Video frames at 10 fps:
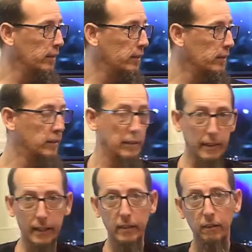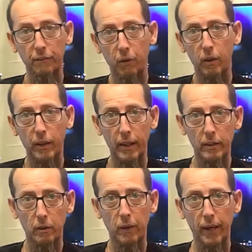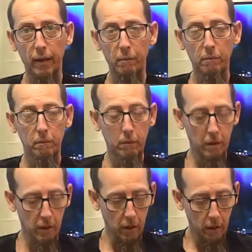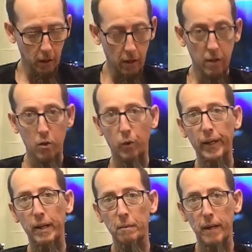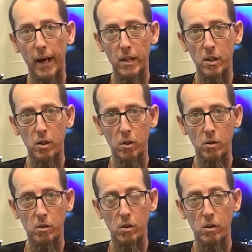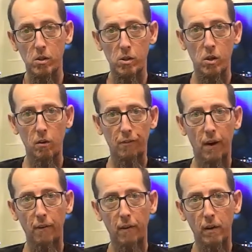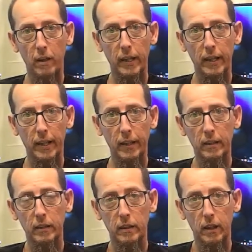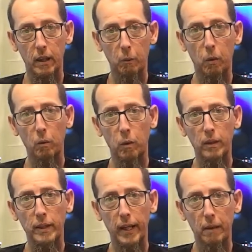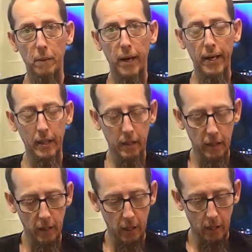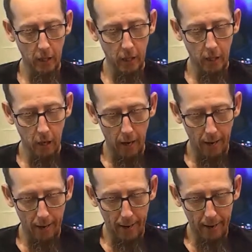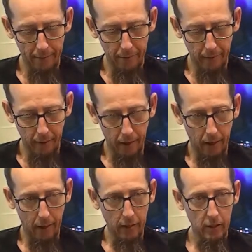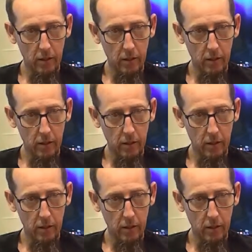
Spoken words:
64 gigs of RAM. 3 M.2s, 2 500 gigs, and 1 terabyte. I have